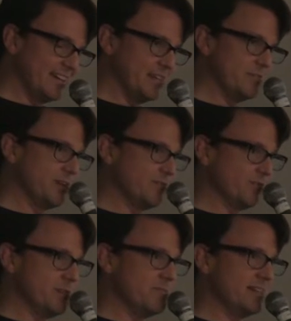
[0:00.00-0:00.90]
give up
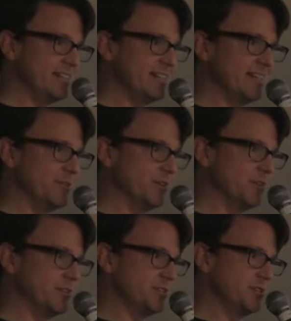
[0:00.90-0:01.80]
free money in
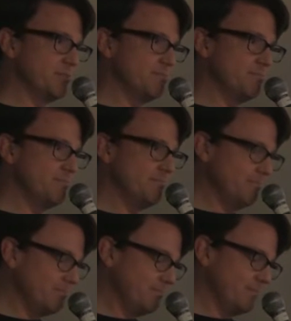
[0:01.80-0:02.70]
order to
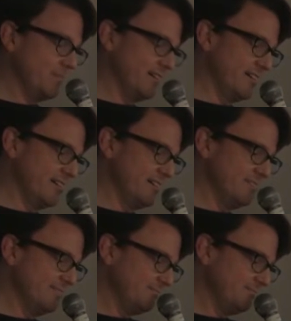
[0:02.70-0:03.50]
uh,